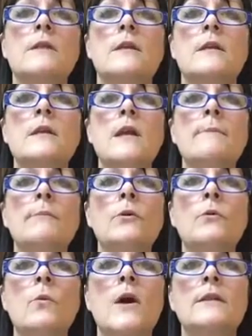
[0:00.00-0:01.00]
of the
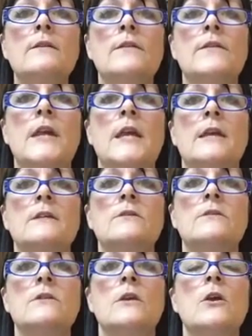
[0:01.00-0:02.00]
number one
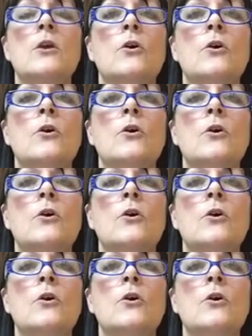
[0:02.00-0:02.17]
things